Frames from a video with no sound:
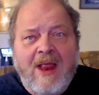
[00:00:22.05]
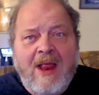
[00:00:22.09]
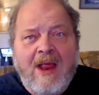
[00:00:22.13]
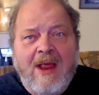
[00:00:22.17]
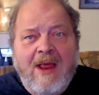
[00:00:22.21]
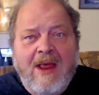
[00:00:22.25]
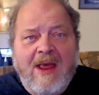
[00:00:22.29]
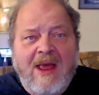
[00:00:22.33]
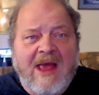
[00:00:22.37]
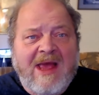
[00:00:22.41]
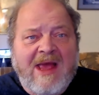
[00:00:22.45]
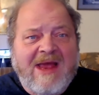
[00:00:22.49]

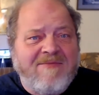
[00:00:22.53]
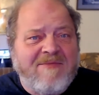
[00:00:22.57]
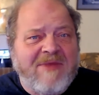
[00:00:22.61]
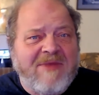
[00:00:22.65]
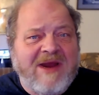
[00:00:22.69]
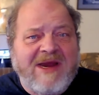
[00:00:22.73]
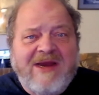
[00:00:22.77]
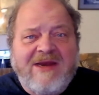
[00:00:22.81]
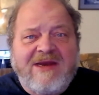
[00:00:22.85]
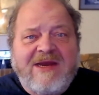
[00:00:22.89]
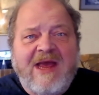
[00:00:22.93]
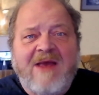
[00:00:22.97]
And
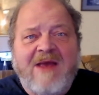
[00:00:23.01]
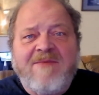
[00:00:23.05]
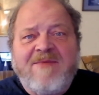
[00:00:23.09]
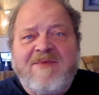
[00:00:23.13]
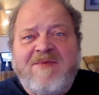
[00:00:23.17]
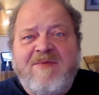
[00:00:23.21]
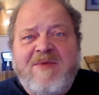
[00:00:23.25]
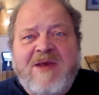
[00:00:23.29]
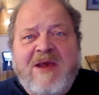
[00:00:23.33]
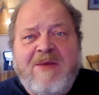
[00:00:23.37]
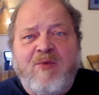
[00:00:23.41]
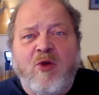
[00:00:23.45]
many times
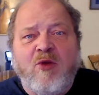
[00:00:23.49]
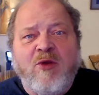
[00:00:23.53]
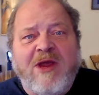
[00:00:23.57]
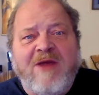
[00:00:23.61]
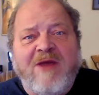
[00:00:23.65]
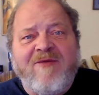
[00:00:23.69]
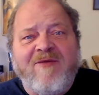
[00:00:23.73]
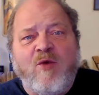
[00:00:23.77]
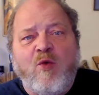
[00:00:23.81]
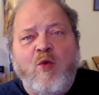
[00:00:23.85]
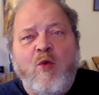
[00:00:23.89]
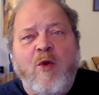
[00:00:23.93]
people are
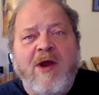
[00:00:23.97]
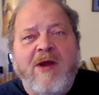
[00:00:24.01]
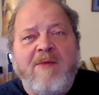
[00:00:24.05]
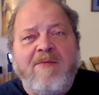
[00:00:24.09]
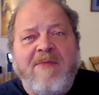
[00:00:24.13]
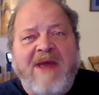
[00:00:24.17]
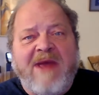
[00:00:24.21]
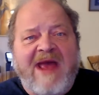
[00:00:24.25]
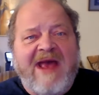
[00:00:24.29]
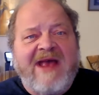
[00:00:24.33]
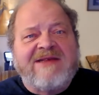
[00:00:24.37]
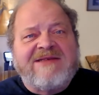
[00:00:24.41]
even wearing
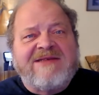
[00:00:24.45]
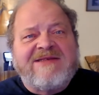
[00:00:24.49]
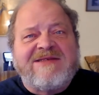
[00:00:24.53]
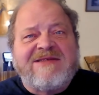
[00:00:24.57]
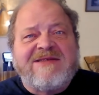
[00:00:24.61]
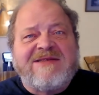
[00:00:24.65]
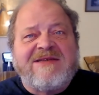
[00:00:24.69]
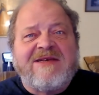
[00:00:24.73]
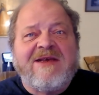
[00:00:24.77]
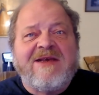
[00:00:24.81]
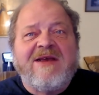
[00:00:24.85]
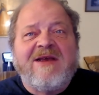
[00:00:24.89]

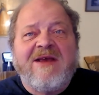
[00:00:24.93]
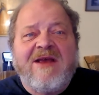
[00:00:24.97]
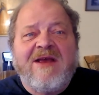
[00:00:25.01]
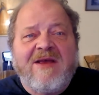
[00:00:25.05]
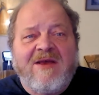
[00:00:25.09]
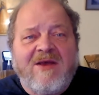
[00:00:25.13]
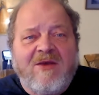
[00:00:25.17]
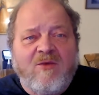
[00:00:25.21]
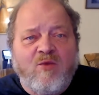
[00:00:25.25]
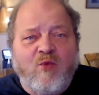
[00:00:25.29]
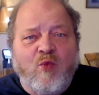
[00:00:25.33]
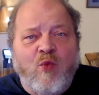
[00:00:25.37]
masks
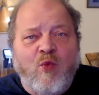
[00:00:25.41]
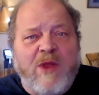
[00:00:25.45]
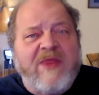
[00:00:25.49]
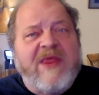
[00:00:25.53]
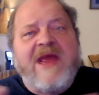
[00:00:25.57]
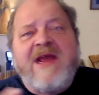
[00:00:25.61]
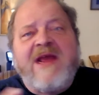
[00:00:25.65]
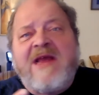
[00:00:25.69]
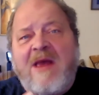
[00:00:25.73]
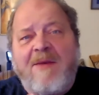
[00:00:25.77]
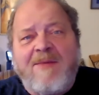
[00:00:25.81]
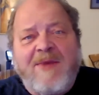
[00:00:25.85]
when
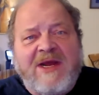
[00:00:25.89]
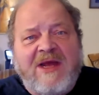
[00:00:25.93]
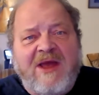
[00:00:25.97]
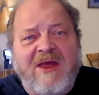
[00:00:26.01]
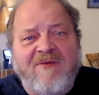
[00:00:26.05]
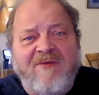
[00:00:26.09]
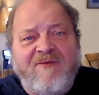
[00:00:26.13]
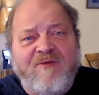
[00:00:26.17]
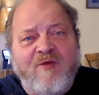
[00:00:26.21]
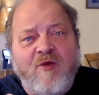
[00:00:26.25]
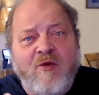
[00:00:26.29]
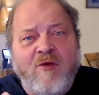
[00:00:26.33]
they come
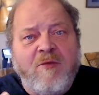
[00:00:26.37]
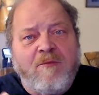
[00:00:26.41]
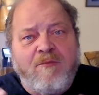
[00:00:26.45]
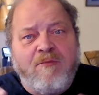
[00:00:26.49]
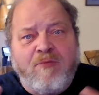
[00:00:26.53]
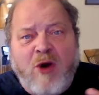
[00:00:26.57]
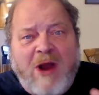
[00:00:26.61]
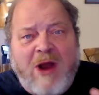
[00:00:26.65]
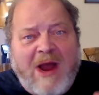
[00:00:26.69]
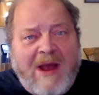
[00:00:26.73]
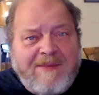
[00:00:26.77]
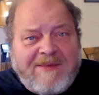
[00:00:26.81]
together for
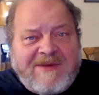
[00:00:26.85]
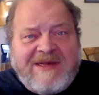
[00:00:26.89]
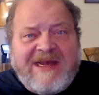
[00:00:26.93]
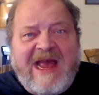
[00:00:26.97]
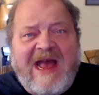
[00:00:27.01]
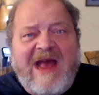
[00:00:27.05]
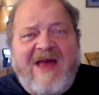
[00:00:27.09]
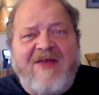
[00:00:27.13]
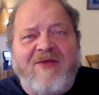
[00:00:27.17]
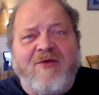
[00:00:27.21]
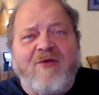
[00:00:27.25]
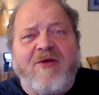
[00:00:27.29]
perhaps
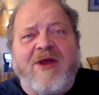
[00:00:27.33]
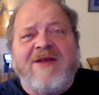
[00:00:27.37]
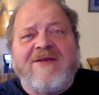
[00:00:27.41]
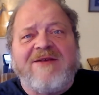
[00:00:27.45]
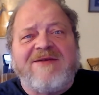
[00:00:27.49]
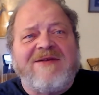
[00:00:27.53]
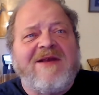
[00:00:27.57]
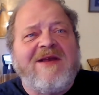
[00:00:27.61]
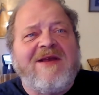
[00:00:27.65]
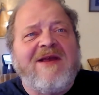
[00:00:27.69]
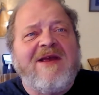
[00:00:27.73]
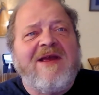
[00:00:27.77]

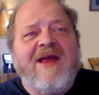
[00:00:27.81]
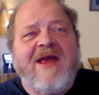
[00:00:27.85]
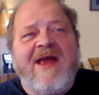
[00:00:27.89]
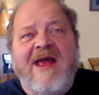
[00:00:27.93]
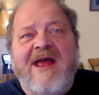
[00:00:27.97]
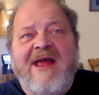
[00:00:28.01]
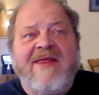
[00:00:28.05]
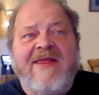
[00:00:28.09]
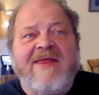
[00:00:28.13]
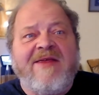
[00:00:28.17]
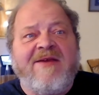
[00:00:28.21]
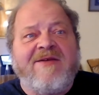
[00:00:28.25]
gatherings.
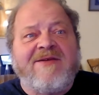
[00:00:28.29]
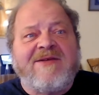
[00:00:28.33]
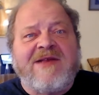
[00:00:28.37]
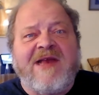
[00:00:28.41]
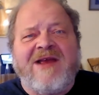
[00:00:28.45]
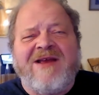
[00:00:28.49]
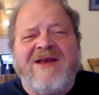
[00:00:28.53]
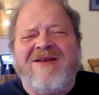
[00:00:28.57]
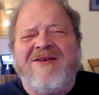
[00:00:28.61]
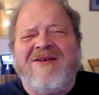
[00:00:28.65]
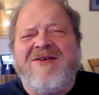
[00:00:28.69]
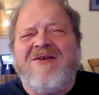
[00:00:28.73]
And they're
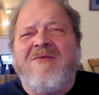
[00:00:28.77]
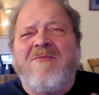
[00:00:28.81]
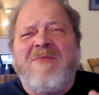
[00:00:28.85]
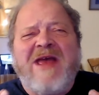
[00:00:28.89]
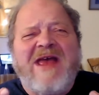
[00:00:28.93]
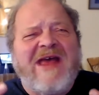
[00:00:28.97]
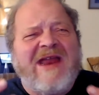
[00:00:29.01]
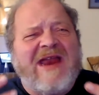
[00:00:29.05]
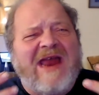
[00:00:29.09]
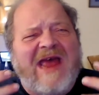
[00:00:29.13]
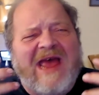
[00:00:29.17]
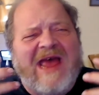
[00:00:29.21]
saying, oh
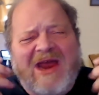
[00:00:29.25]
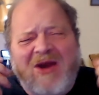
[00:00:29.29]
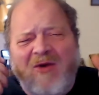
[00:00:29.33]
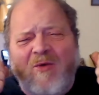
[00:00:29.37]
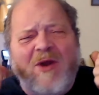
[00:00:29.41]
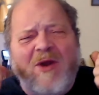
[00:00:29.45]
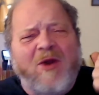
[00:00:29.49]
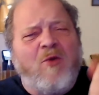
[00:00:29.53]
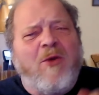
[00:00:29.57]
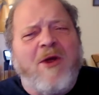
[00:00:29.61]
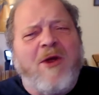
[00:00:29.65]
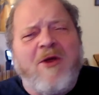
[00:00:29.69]
man, I don't
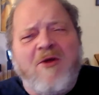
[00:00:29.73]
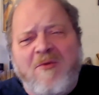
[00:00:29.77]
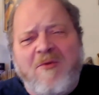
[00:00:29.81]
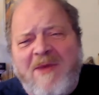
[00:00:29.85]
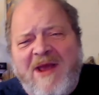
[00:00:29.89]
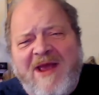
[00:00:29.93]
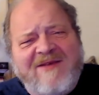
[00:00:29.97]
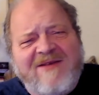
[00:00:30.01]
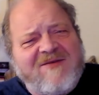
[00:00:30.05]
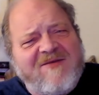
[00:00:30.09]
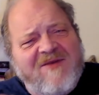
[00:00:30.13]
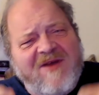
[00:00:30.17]
want to wear a
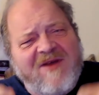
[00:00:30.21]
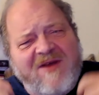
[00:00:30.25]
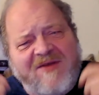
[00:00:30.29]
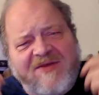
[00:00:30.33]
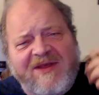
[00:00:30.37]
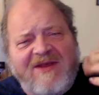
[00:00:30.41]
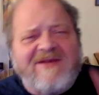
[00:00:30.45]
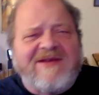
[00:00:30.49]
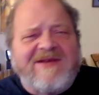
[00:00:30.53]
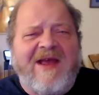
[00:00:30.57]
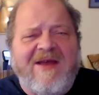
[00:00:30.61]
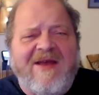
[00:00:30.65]
mask around
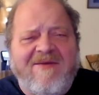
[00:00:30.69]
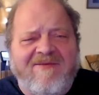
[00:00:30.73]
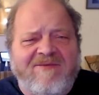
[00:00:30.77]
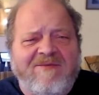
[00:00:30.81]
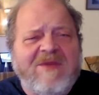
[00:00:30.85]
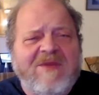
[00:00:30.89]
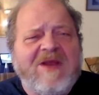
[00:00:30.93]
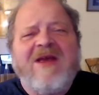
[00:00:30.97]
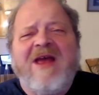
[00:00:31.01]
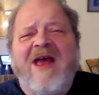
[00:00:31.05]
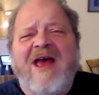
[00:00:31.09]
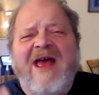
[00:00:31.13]
this. I
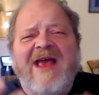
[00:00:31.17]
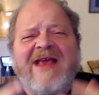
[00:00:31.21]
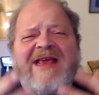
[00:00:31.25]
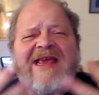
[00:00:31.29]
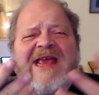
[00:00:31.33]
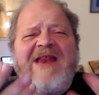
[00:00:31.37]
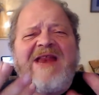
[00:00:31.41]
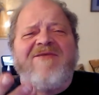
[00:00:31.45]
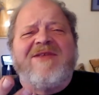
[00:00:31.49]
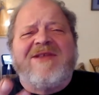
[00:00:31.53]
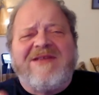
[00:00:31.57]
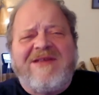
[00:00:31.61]

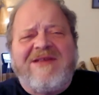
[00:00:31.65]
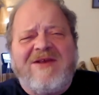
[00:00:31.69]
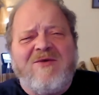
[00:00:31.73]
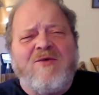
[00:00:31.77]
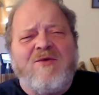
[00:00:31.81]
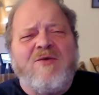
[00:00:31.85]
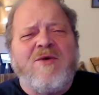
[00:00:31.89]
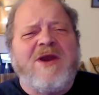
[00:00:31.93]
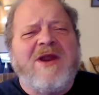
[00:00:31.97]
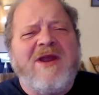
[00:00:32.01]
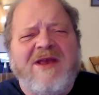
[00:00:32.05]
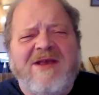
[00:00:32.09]
can't even see
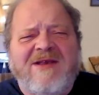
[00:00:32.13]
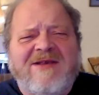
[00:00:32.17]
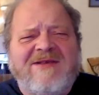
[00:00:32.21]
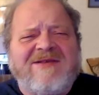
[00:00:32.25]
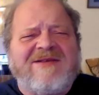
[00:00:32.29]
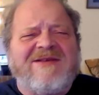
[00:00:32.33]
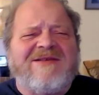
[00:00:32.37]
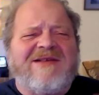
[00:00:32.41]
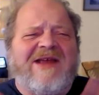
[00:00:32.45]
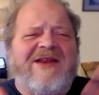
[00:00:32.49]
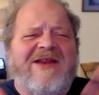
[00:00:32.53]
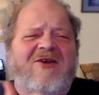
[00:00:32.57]
who it is.
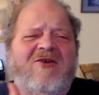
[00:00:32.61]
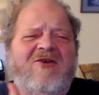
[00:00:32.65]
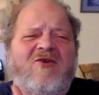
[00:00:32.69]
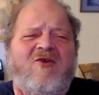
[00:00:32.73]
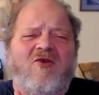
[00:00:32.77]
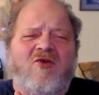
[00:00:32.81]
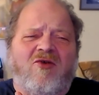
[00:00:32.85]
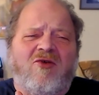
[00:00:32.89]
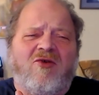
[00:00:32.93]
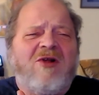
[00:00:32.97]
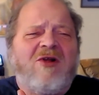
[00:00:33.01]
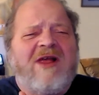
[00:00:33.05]
Is that
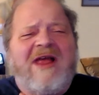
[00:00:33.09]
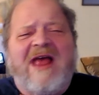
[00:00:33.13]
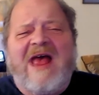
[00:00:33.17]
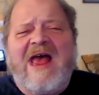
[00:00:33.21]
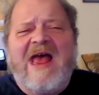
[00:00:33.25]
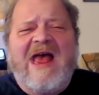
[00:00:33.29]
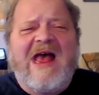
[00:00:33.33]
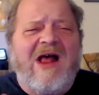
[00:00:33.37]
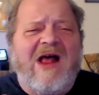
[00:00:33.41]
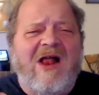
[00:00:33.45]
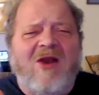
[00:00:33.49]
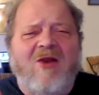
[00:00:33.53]
Uncle
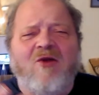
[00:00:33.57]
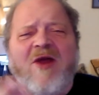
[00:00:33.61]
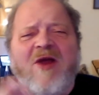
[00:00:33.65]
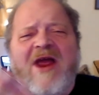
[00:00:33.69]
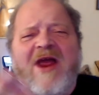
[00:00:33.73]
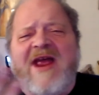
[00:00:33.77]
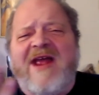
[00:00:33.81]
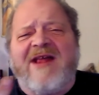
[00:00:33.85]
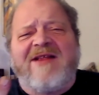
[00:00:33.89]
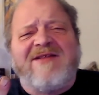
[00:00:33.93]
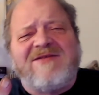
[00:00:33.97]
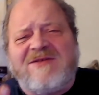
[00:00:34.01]
Al or
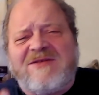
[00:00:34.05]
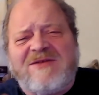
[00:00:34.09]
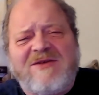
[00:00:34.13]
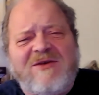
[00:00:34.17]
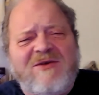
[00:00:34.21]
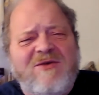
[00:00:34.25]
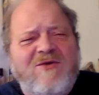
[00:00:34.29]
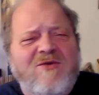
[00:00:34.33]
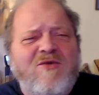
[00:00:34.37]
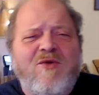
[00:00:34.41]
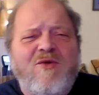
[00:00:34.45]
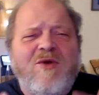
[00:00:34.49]
Aunt
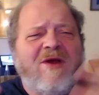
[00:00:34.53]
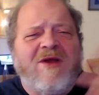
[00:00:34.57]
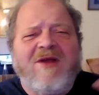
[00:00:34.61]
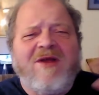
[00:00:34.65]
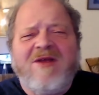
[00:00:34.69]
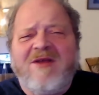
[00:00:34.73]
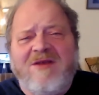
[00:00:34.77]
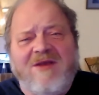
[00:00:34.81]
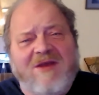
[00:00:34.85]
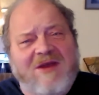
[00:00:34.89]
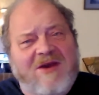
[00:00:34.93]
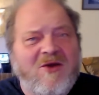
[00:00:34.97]
Sue?
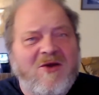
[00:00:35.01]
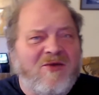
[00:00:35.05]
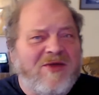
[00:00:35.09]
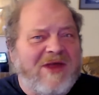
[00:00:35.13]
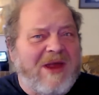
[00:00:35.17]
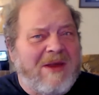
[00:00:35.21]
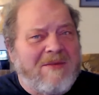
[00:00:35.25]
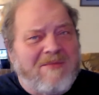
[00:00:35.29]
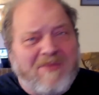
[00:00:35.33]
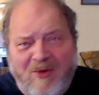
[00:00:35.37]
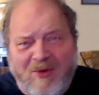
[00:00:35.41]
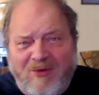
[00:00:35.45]

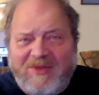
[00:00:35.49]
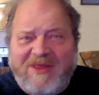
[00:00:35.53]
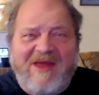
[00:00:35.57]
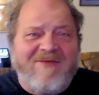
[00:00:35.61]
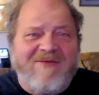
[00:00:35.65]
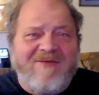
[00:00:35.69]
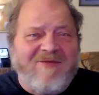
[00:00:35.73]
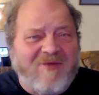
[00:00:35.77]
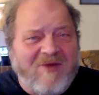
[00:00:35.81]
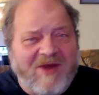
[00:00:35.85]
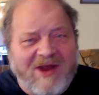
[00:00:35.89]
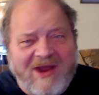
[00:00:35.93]
They both
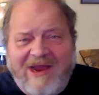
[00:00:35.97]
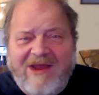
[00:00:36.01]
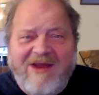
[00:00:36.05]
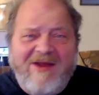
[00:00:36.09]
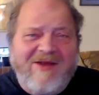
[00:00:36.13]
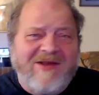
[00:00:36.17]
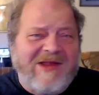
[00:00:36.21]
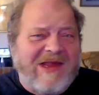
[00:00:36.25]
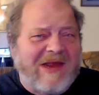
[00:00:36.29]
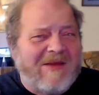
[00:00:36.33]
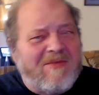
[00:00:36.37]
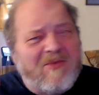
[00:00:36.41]
have gray
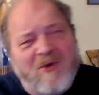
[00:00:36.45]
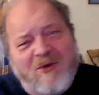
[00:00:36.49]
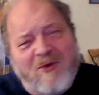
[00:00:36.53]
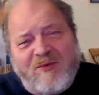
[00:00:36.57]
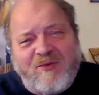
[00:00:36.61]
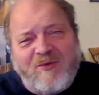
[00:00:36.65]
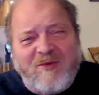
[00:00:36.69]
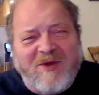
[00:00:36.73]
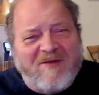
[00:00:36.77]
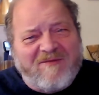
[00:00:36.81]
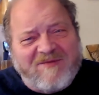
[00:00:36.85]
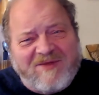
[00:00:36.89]
hair. They both
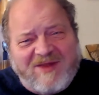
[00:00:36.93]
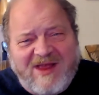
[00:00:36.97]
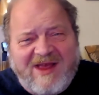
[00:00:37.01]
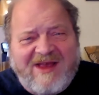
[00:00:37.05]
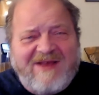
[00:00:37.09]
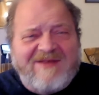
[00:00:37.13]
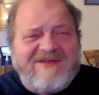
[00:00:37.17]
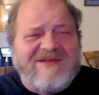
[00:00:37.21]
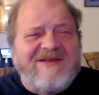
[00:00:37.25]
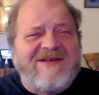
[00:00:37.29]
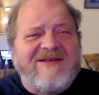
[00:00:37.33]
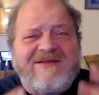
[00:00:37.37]
wear
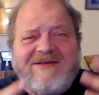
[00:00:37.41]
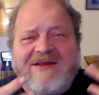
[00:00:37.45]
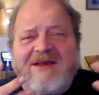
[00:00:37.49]
glasses.